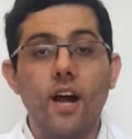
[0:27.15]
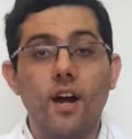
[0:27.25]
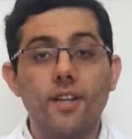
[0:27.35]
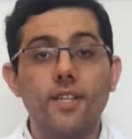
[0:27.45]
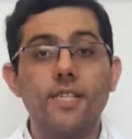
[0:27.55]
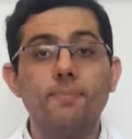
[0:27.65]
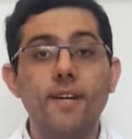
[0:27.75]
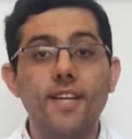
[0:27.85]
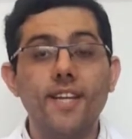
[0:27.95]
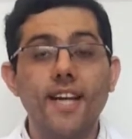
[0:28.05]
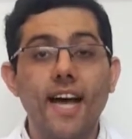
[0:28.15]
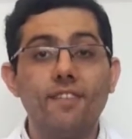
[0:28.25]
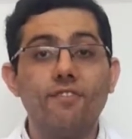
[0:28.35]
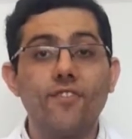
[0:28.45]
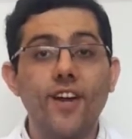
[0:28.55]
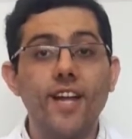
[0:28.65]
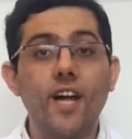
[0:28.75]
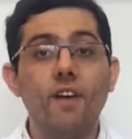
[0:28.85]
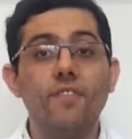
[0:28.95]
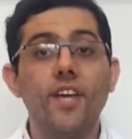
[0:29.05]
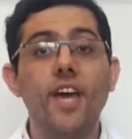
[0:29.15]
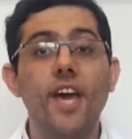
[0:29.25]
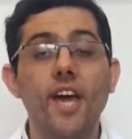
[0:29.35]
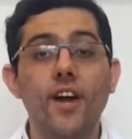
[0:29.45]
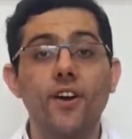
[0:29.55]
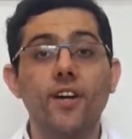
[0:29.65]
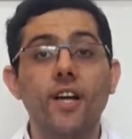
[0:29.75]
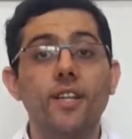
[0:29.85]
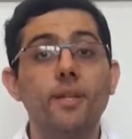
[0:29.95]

are the splitting and fraying of the hair